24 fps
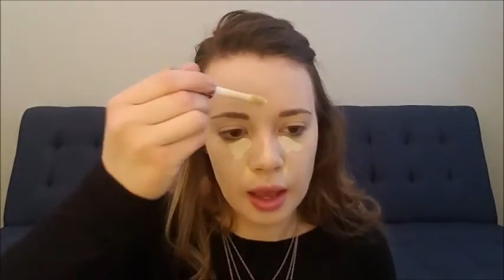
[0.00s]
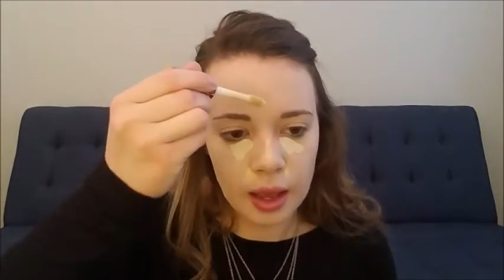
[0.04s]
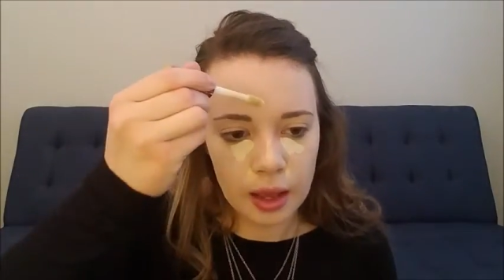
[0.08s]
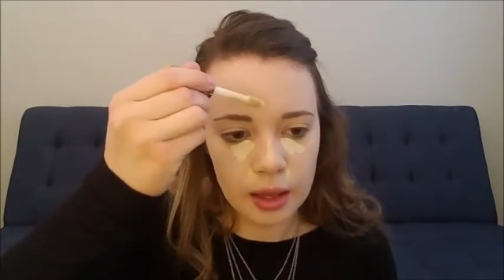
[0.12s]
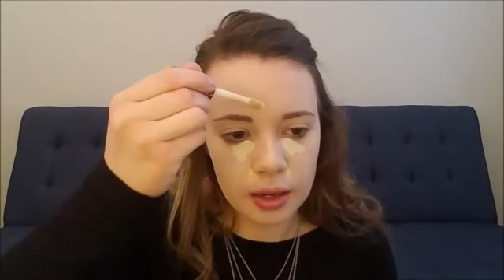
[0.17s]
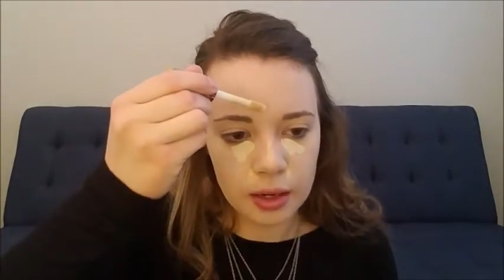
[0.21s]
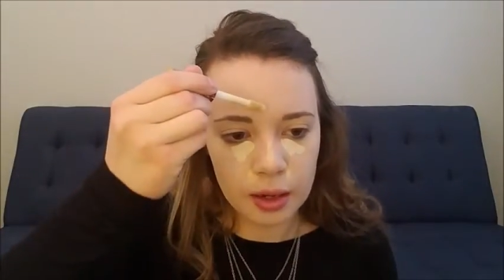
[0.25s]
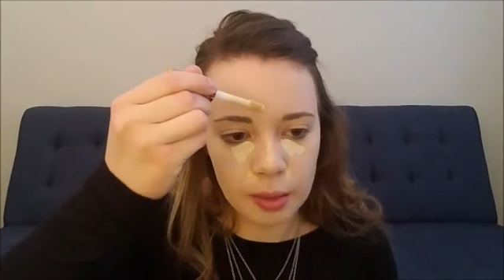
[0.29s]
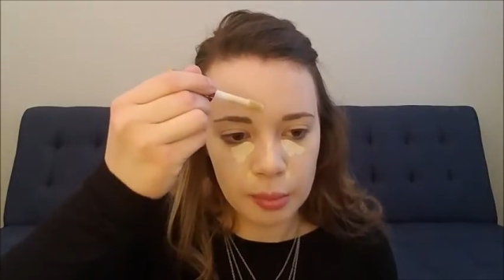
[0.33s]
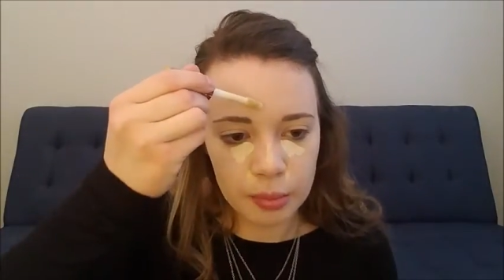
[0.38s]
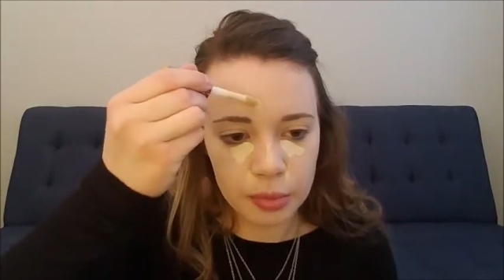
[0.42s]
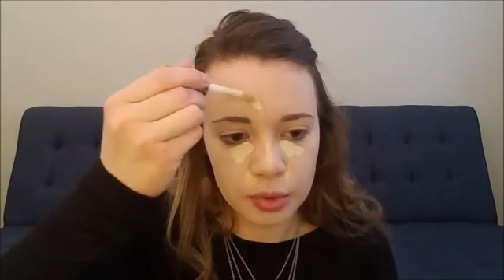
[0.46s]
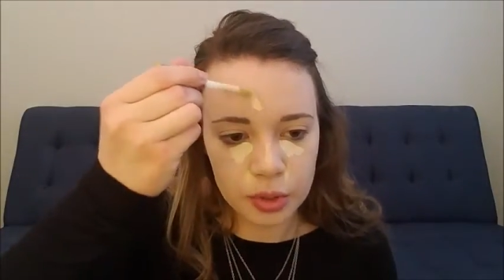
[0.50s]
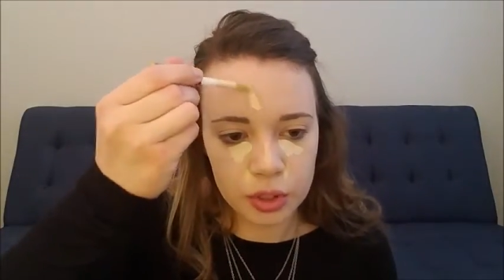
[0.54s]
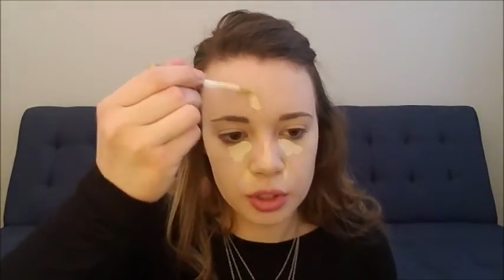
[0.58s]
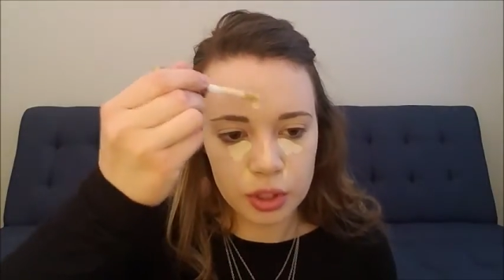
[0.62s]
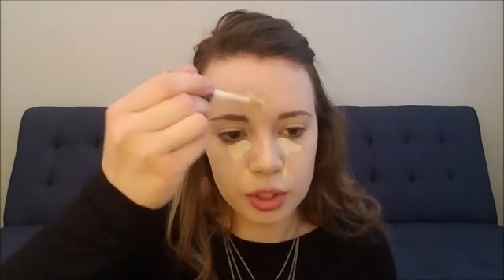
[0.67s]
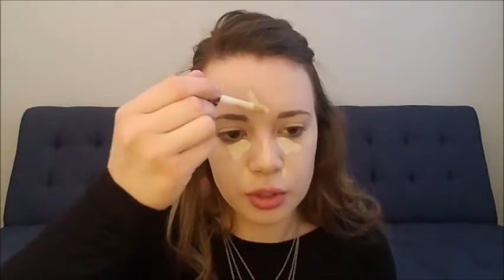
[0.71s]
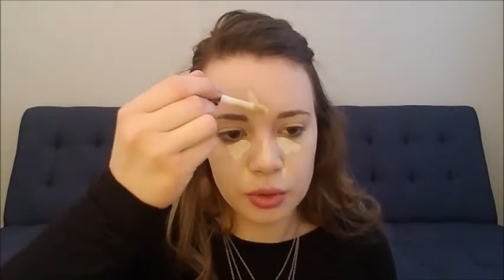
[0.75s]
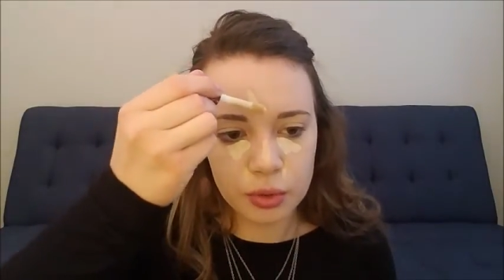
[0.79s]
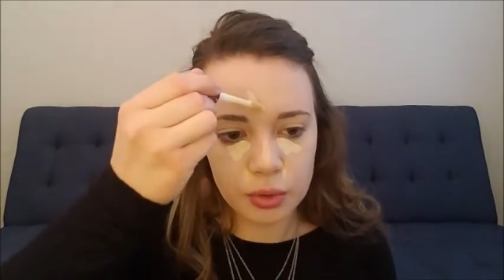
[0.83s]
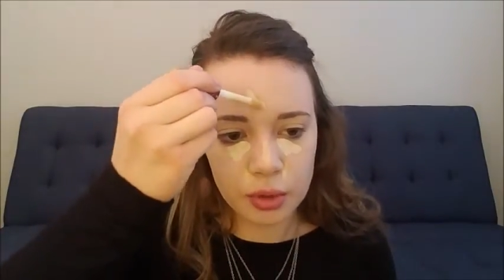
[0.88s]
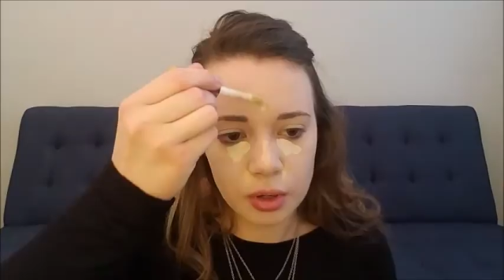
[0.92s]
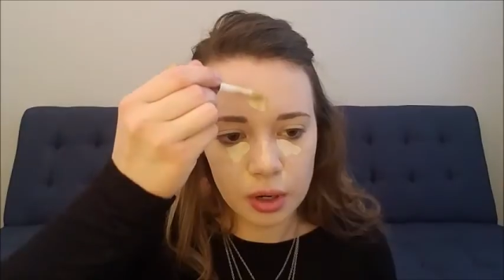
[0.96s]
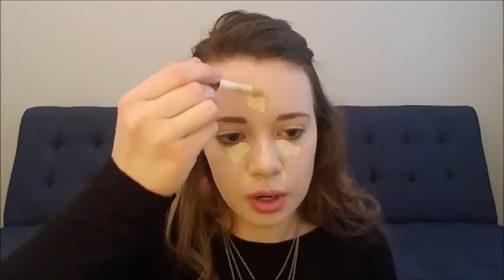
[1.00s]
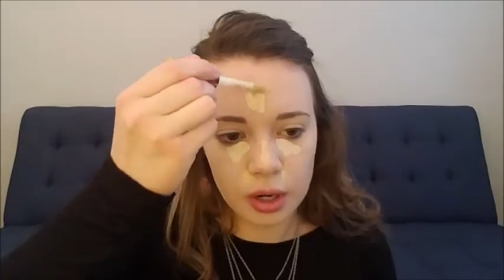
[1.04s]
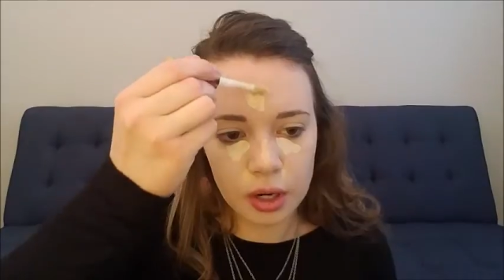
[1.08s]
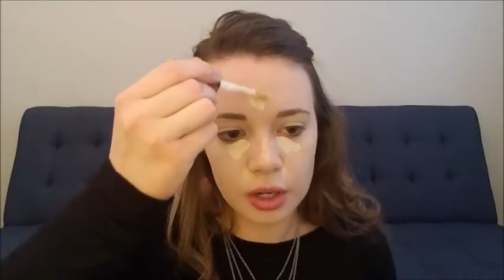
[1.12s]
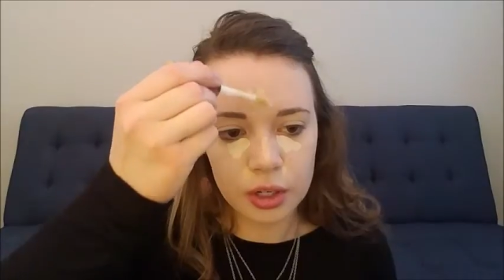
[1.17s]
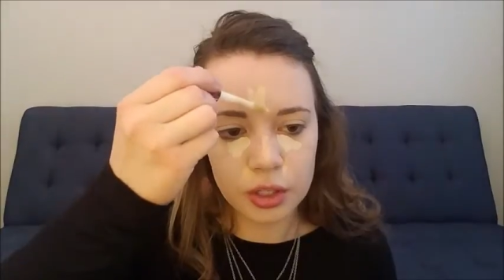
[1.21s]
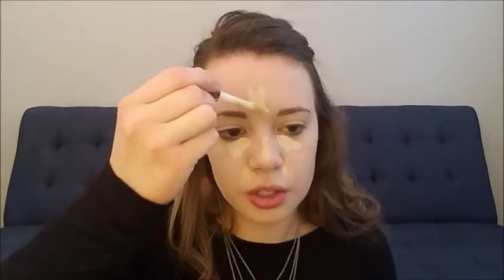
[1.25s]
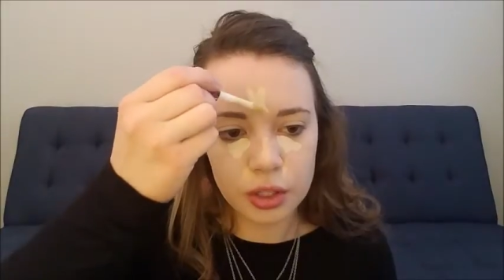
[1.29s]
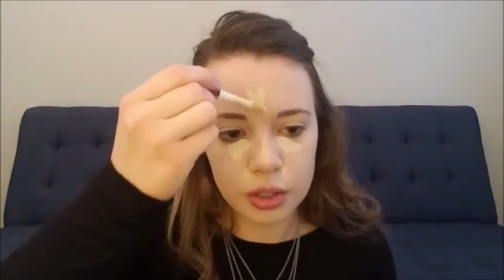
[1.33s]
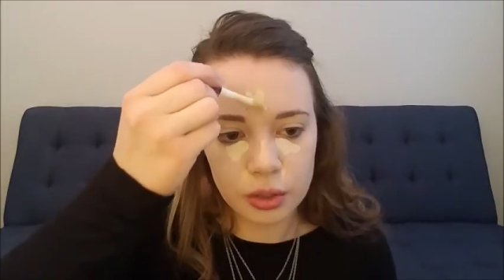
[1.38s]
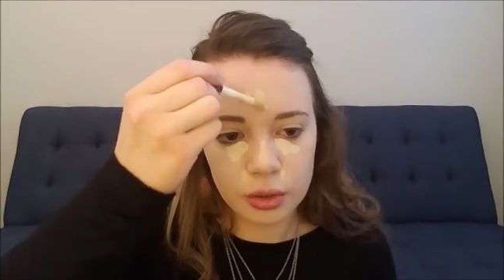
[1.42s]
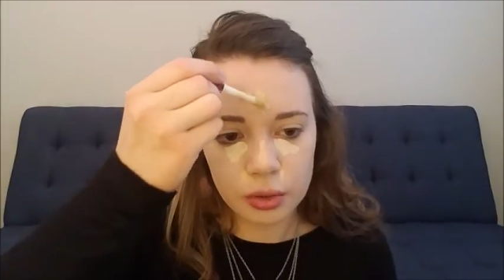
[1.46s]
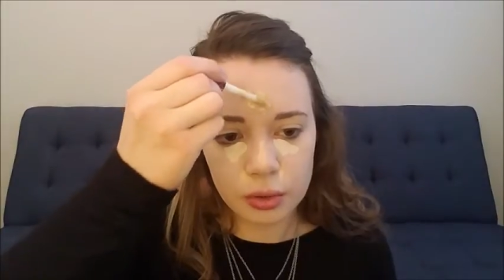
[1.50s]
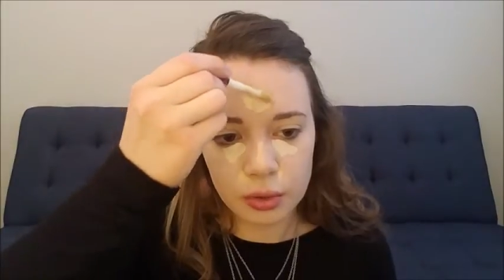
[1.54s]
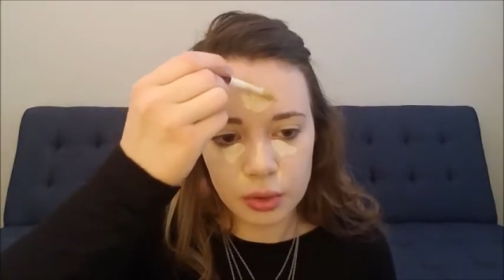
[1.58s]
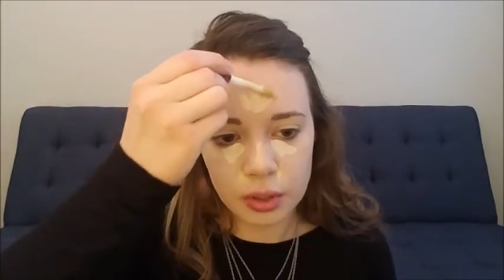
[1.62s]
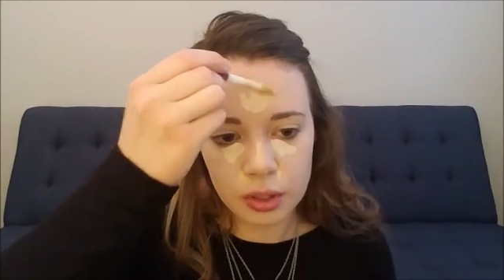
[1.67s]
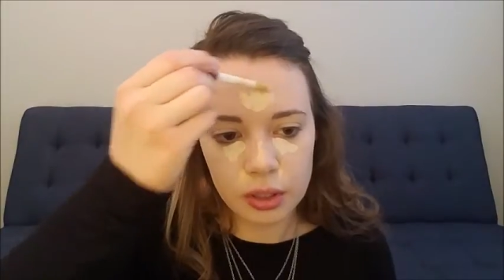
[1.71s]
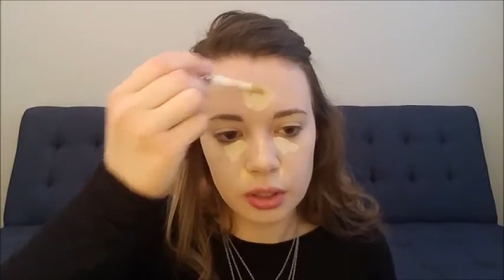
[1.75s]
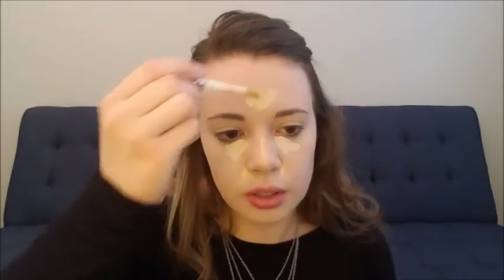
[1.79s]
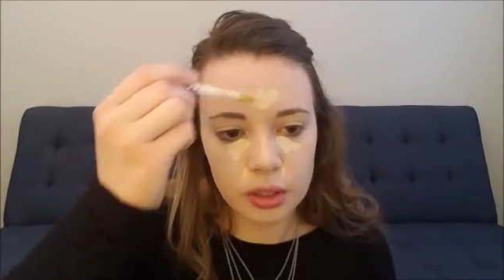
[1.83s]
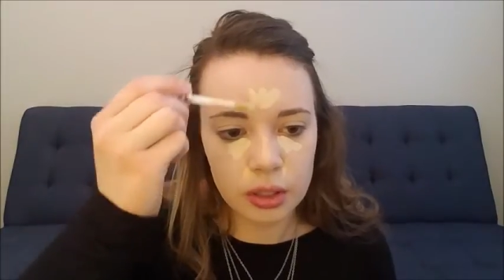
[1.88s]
And I'm just going to do